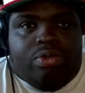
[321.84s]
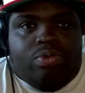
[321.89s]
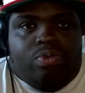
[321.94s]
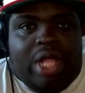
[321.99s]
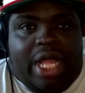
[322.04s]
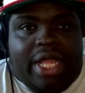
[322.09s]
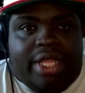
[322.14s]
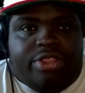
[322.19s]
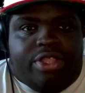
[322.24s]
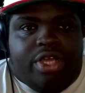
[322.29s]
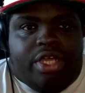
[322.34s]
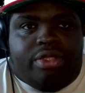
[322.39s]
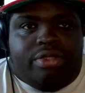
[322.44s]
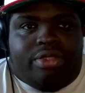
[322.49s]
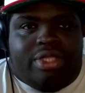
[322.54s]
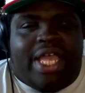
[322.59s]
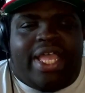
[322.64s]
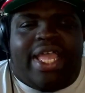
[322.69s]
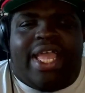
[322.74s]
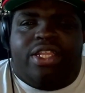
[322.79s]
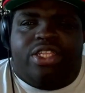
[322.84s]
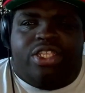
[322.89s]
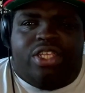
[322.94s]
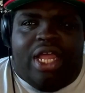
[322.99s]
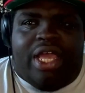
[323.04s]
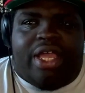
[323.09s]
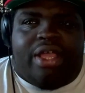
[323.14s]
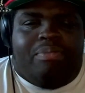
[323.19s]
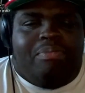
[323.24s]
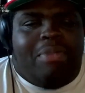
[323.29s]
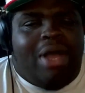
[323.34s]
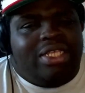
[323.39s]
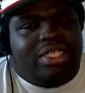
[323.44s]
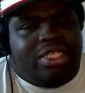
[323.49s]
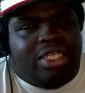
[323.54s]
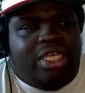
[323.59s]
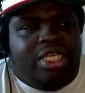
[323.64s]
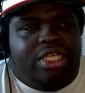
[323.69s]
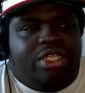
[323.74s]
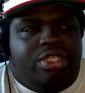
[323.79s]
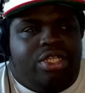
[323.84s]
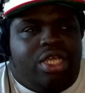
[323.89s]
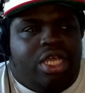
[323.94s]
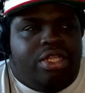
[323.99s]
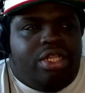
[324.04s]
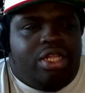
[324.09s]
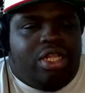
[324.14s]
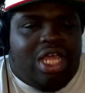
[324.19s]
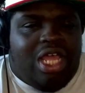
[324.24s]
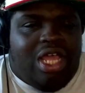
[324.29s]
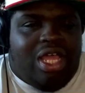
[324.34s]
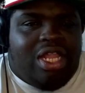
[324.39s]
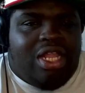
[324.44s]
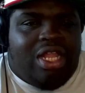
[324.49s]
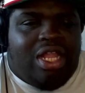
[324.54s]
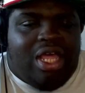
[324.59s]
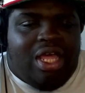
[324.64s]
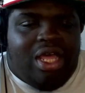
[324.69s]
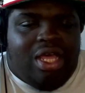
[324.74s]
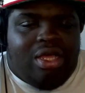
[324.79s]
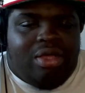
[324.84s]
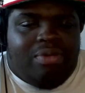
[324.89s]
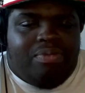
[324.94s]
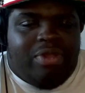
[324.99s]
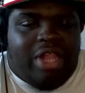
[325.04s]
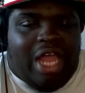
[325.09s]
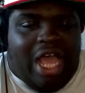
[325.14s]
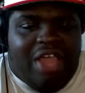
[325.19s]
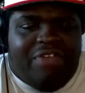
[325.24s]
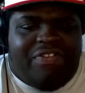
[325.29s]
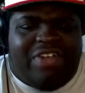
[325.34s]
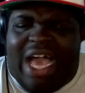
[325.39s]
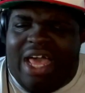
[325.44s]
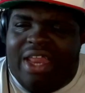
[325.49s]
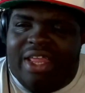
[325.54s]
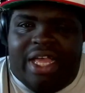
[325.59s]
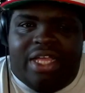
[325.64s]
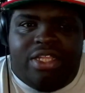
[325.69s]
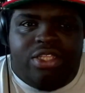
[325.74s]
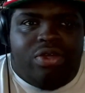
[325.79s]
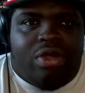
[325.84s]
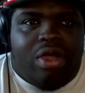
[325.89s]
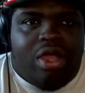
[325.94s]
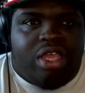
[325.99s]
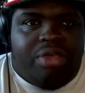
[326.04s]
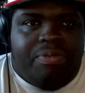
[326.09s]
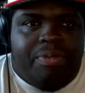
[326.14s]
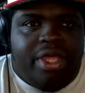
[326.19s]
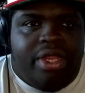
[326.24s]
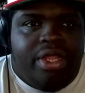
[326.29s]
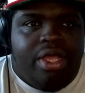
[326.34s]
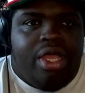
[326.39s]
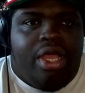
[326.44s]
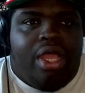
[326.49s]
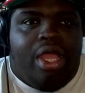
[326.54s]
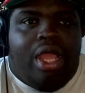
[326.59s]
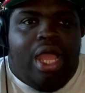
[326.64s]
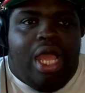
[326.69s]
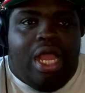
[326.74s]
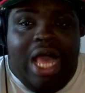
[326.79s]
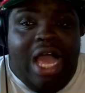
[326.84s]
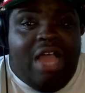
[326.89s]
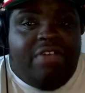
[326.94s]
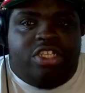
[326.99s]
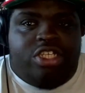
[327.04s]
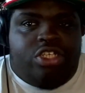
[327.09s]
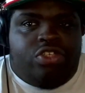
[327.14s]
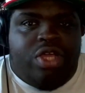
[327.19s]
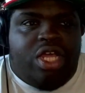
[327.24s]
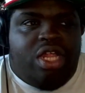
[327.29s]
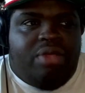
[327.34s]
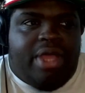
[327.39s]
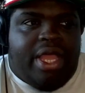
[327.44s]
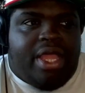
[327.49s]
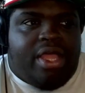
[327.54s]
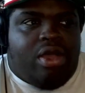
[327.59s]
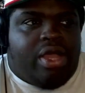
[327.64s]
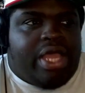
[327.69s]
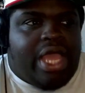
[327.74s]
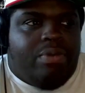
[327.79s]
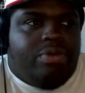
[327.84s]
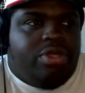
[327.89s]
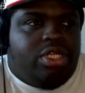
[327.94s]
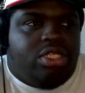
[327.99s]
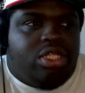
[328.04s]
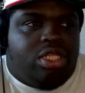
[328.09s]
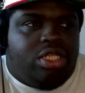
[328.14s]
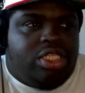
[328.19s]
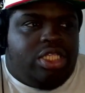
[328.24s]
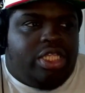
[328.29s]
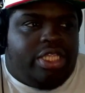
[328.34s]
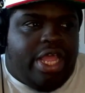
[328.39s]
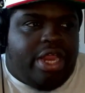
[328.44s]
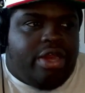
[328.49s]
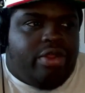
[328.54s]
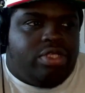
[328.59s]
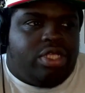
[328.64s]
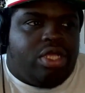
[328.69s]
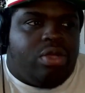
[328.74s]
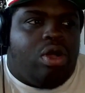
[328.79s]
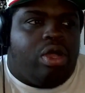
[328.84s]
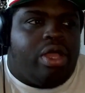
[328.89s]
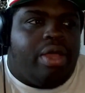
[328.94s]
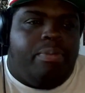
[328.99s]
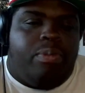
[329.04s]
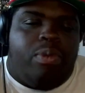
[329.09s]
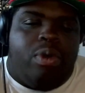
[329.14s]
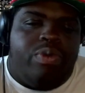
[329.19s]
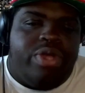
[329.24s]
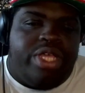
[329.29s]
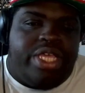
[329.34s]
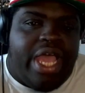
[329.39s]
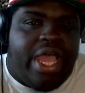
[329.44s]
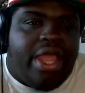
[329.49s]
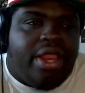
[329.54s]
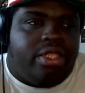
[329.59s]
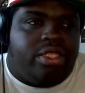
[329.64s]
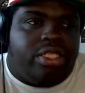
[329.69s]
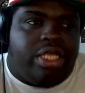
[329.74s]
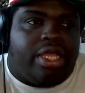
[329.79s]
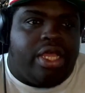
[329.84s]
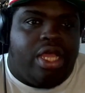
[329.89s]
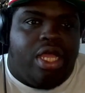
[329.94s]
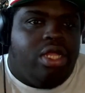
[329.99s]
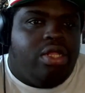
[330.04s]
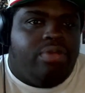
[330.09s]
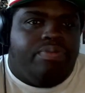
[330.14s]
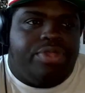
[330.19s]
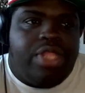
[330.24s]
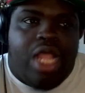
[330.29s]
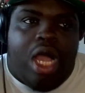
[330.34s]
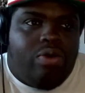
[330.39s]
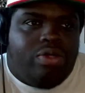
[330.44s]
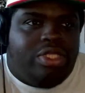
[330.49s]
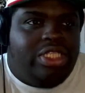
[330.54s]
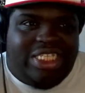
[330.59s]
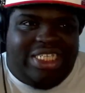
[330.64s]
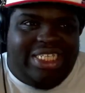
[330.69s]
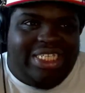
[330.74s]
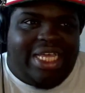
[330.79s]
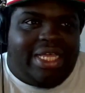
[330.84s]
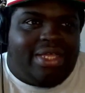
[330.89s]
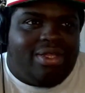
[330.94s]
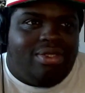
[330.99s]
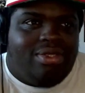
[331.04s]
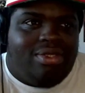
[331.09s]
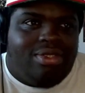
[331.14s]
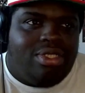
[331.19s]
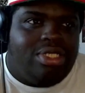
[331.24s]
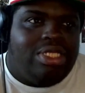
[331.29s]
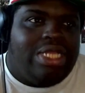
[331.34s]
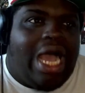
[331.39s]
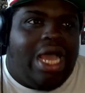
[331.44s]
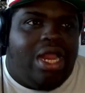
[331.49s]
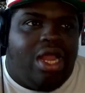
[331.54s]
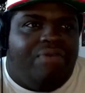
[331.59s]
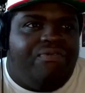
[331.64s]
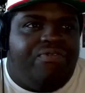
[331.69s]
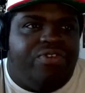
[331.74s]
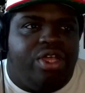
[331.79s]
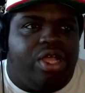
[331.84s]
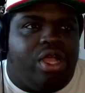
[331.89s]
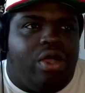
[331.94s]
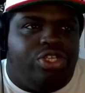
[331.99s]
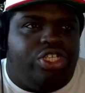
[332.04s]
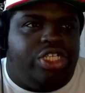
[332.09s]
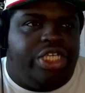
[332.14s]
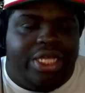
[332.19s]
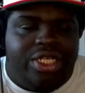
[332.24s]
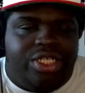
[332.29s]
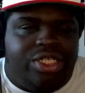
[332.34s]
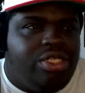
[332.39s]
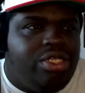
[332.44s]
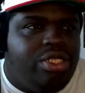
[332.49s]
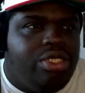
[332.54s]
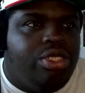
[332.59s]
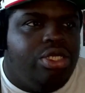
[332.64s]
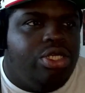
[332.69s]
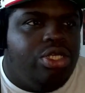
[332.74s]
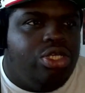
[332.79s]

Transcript: like, they get into, like, Masaki and Live kind of get into an argument. And Live's just straight up like, okay, we need to delete the channel. It's like, okay, well, we can't. It's like, no, this is, like, not up for negotiation.